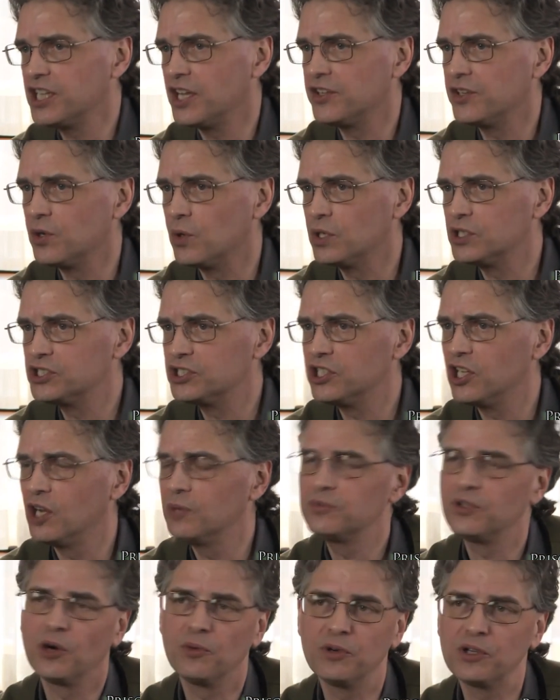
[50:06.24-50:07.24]
on the North
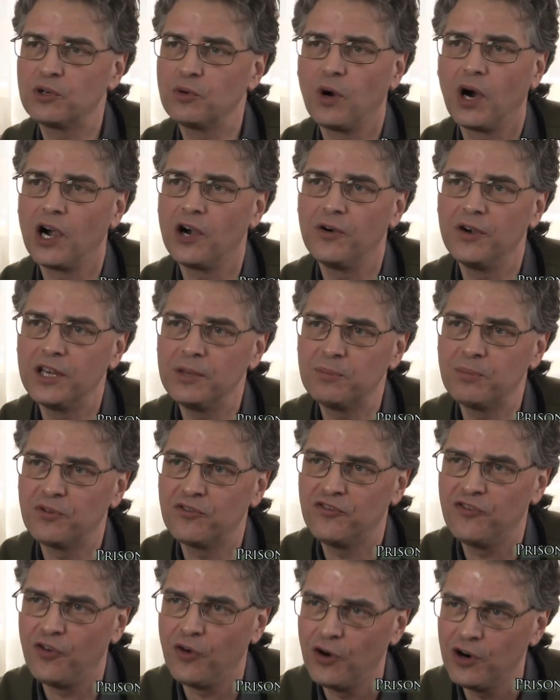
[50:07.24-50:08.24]
Slope don't require any
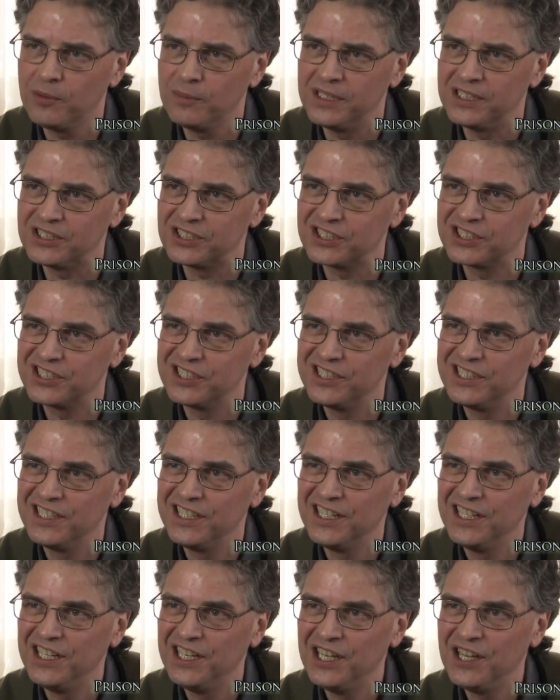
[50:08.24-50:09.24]
performance.
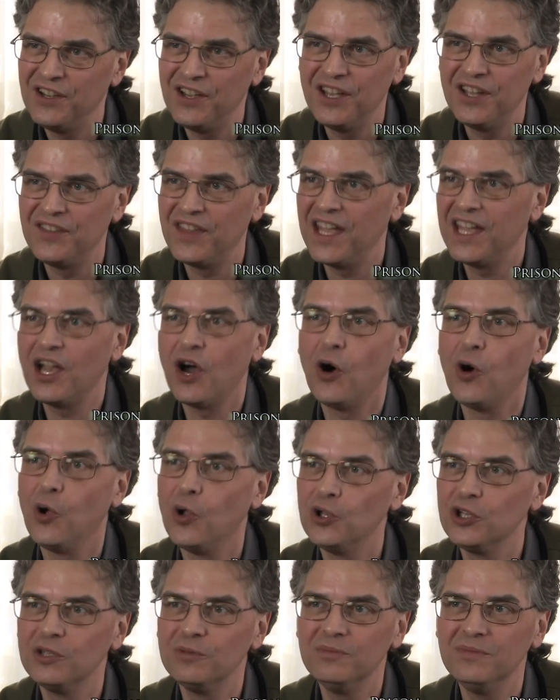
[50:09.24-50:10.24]
They
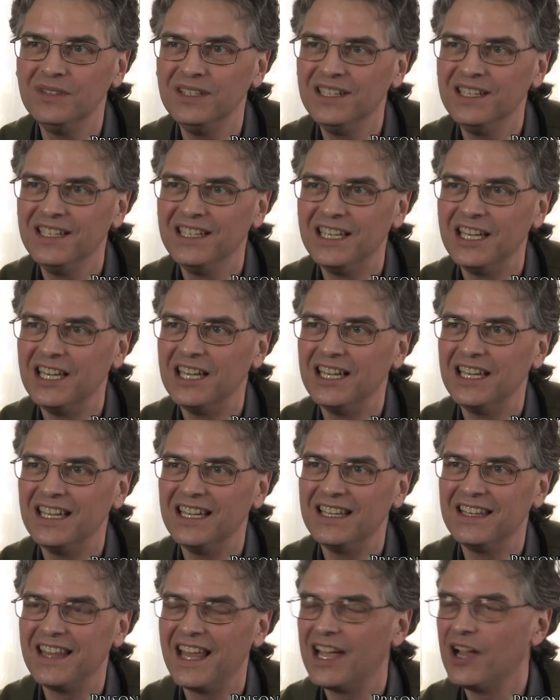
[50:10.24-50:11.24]
hold them,
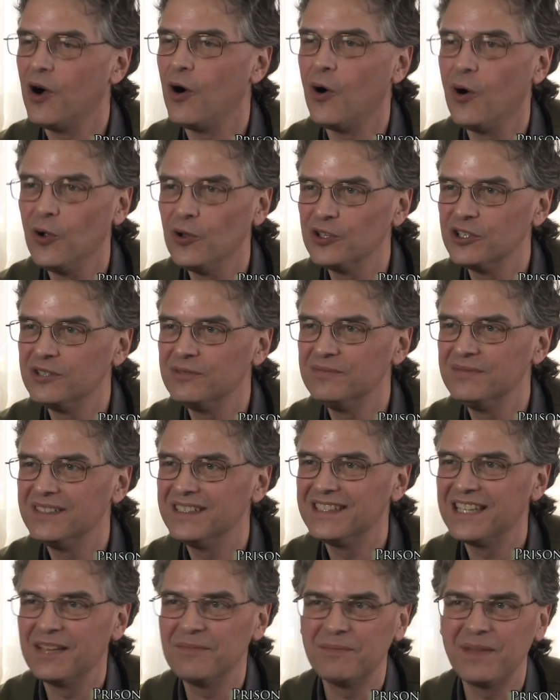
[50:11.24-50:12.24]

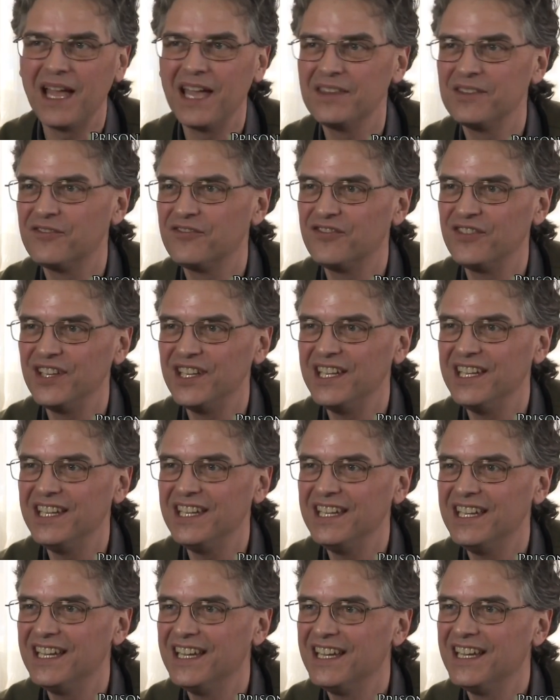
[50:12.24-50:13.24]
they pay the
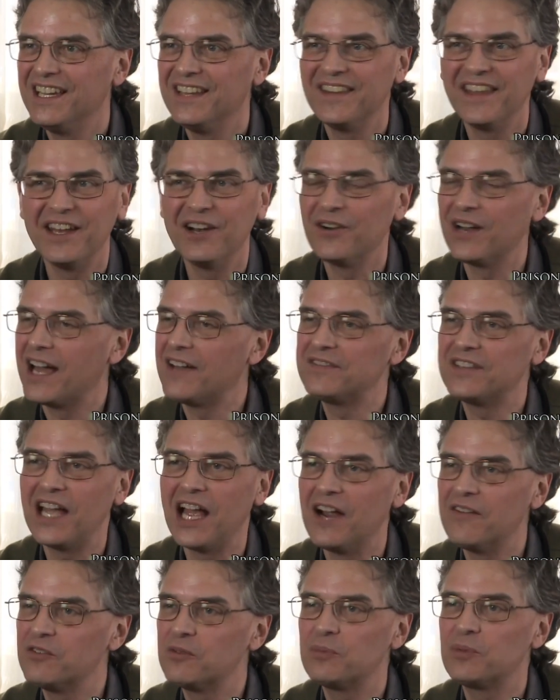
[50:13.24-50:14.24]
fee, they don't have to
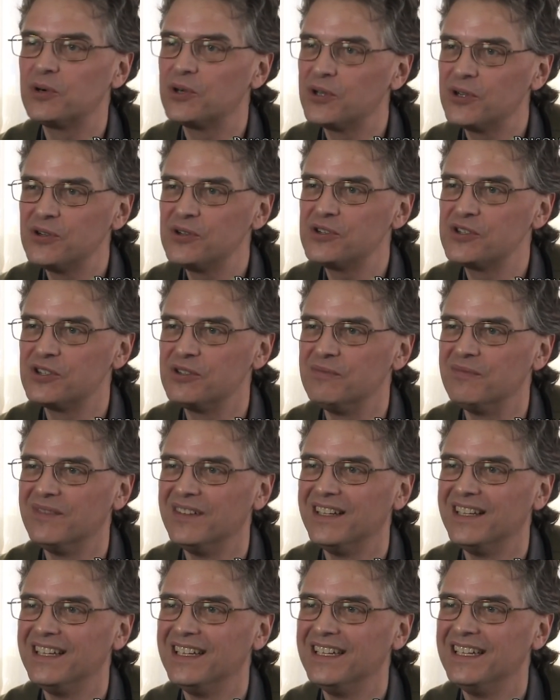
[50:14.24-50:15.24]
ever produce them.
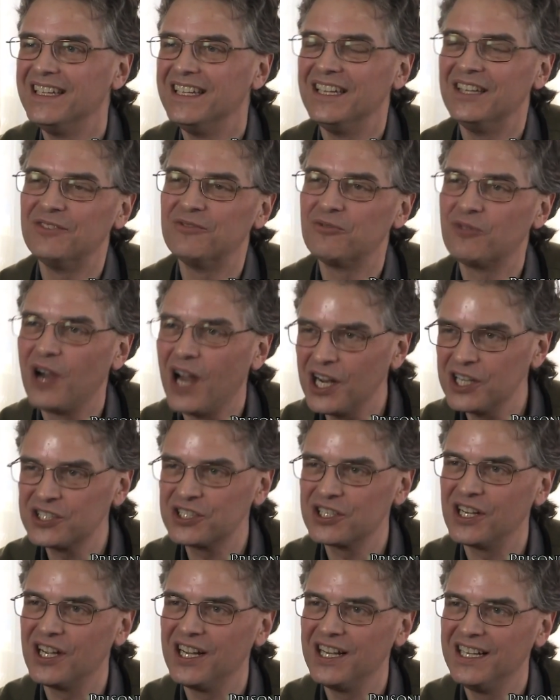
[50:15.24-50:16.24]
In
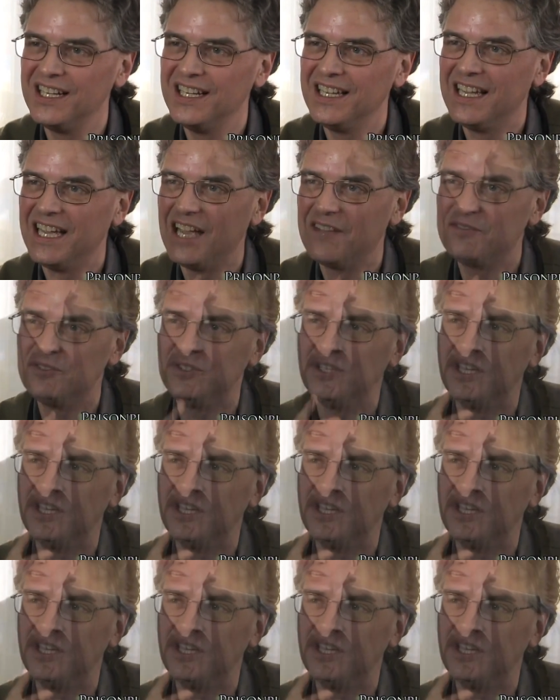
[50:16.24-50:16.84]
Russia, if you